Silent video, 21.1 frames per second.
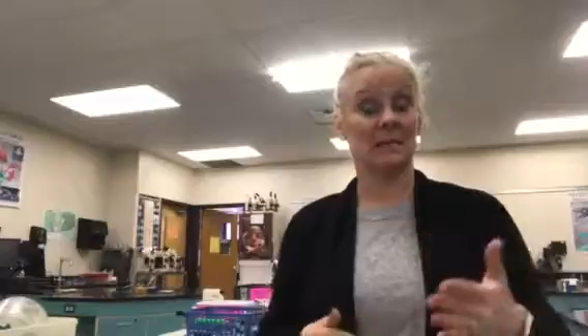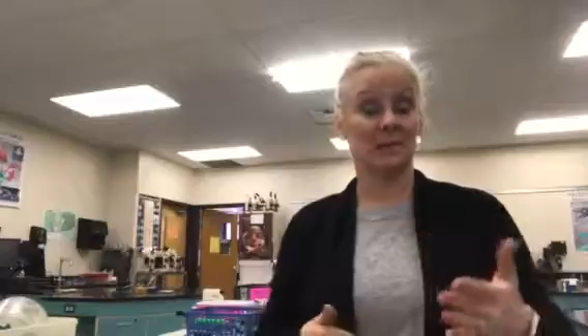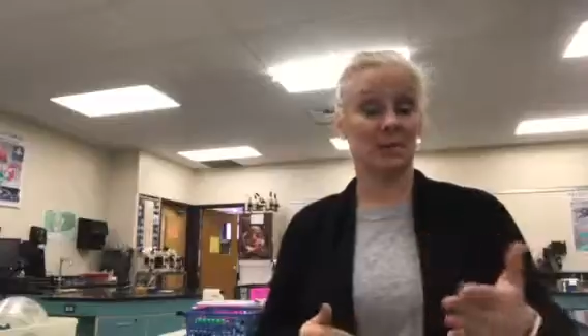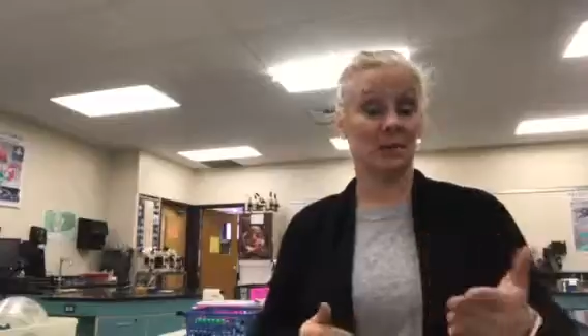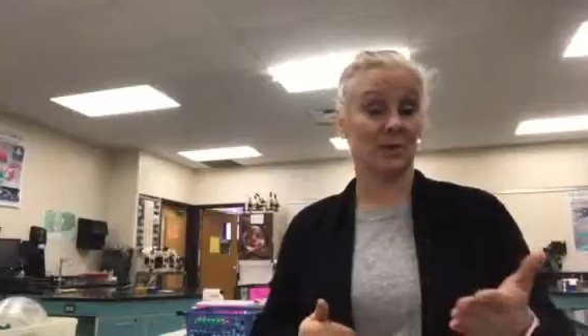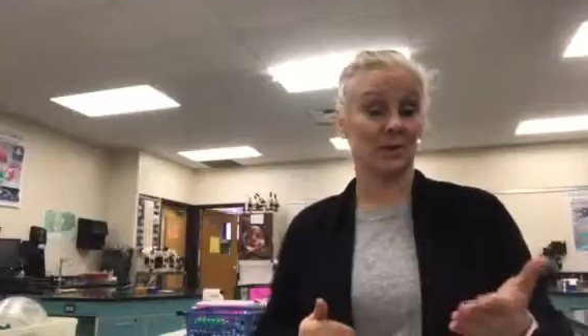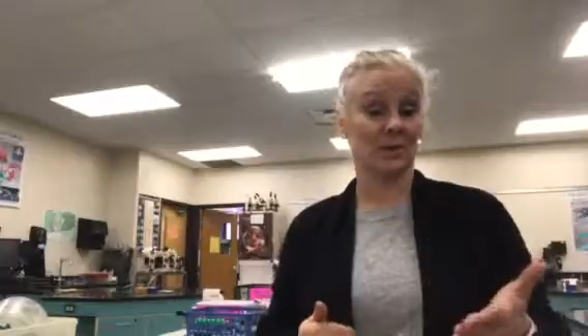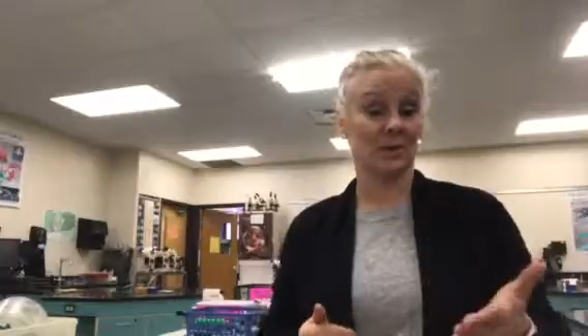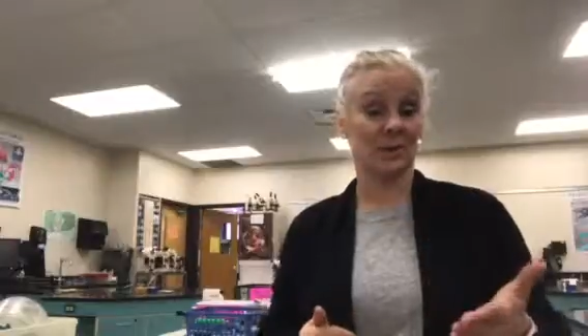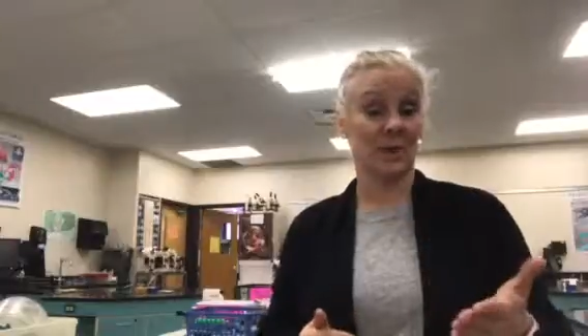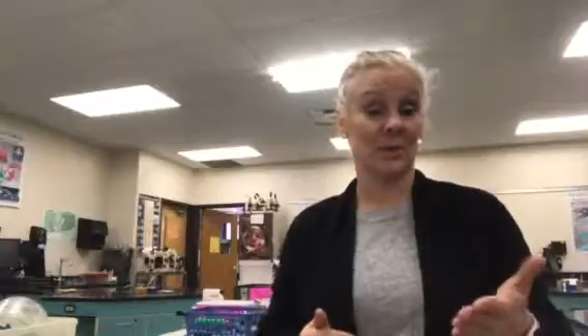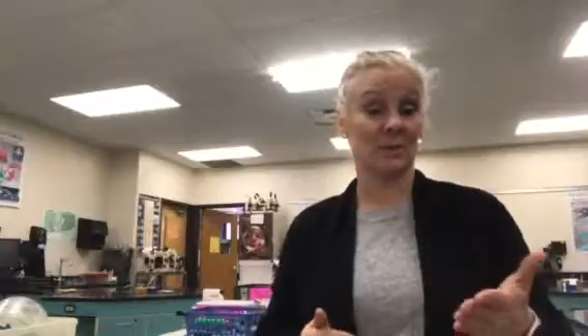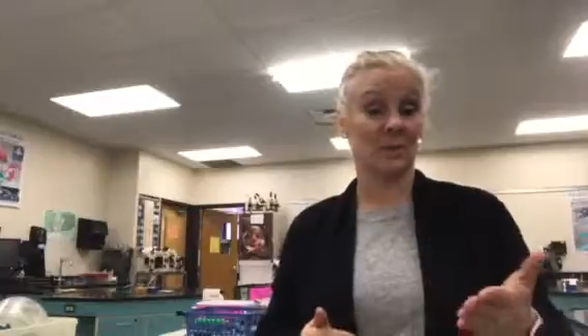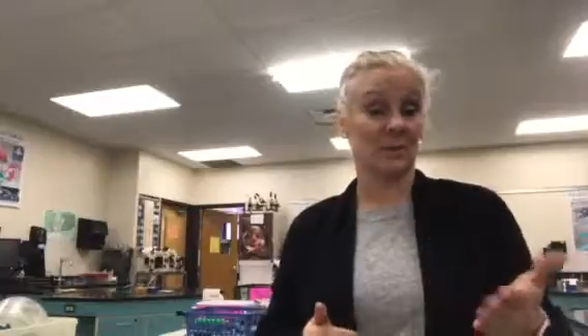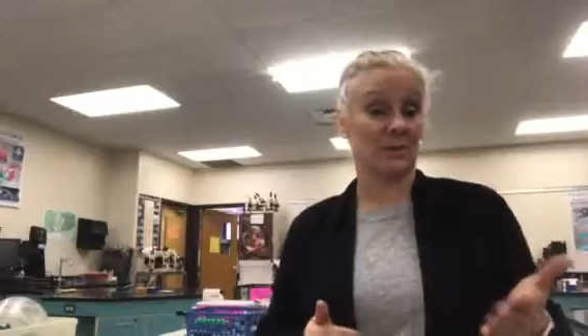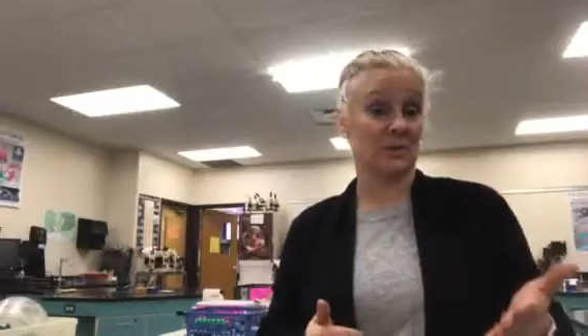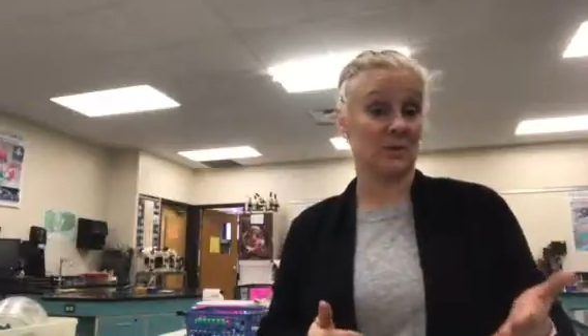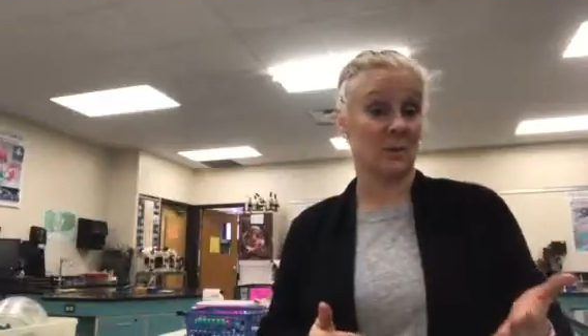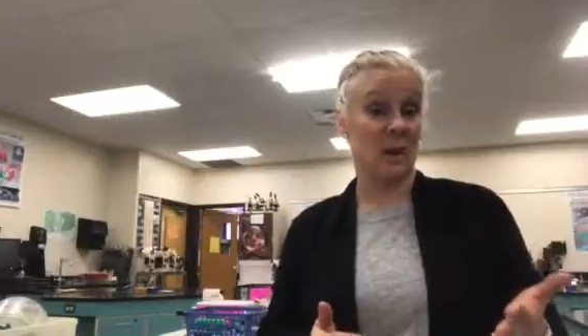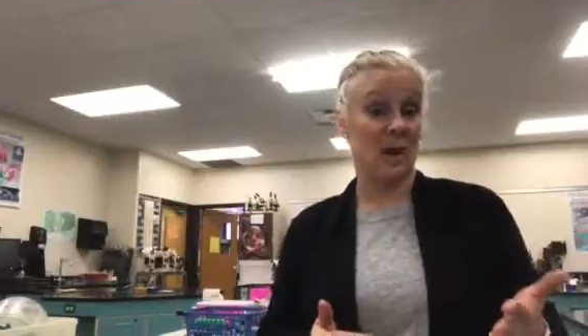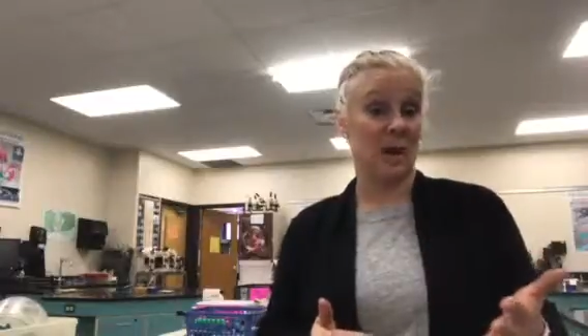your sub
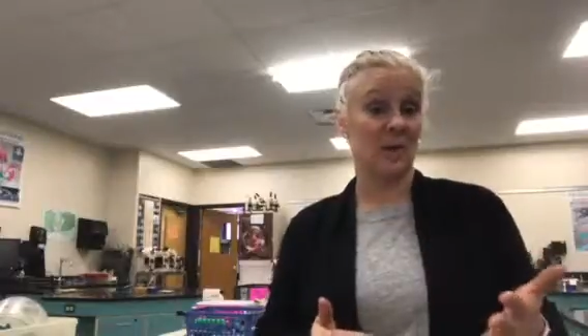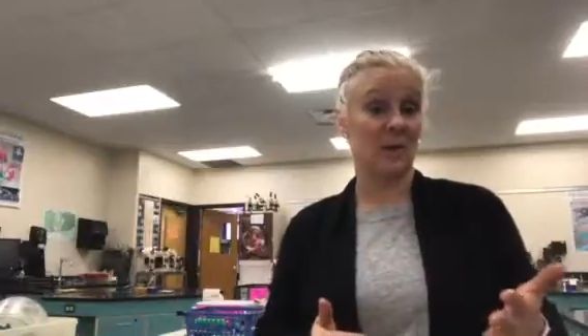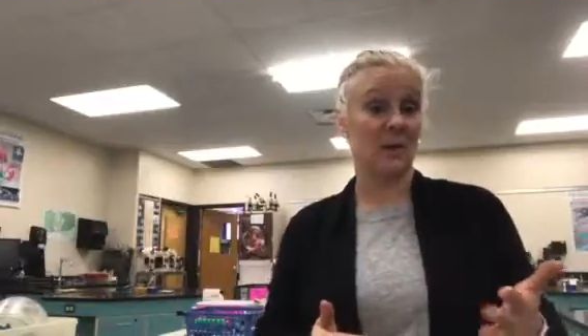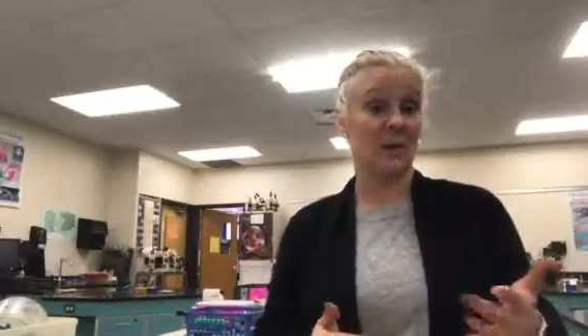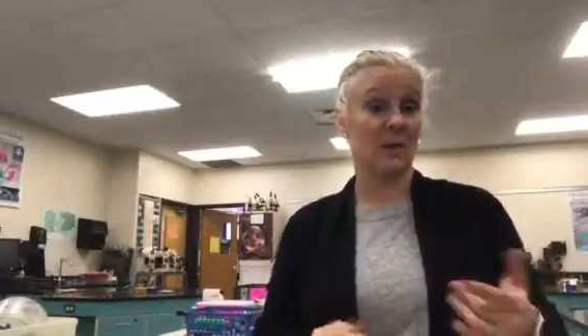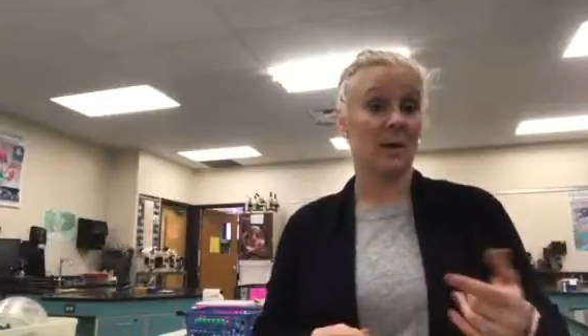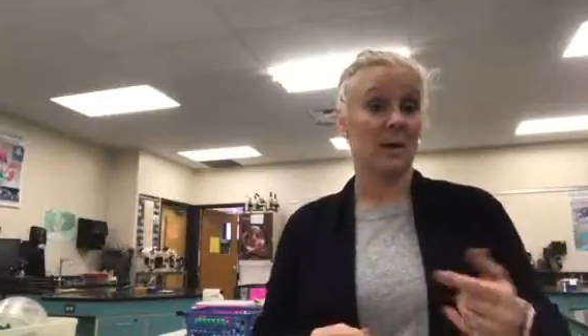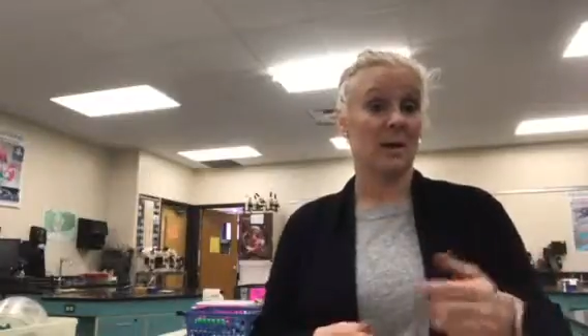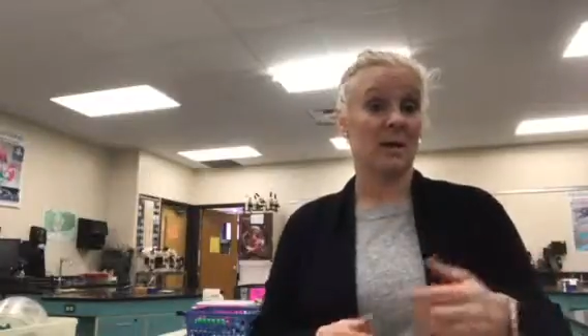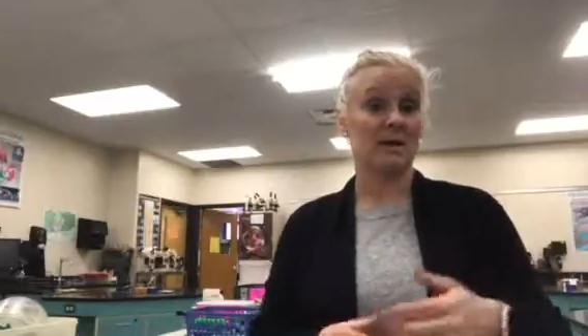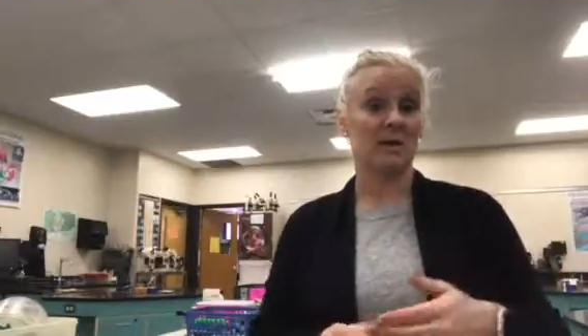as well